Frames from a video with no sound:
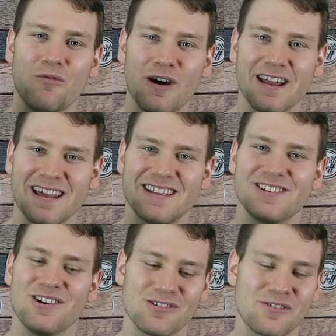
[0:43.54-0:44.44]
what an
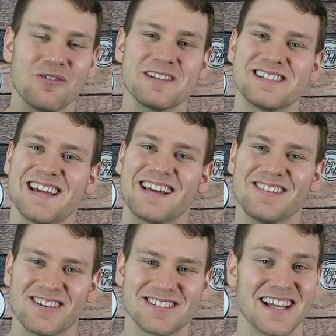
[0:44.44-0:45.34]
adult corn snake
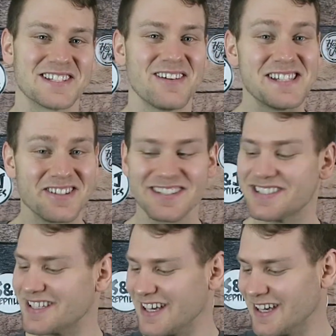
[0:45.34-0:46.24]
looks like. So as you can
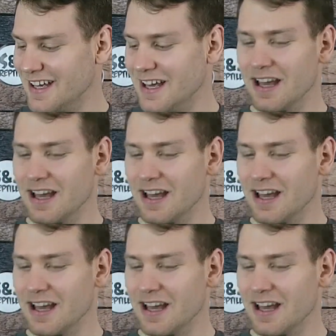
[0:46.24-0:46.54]
see,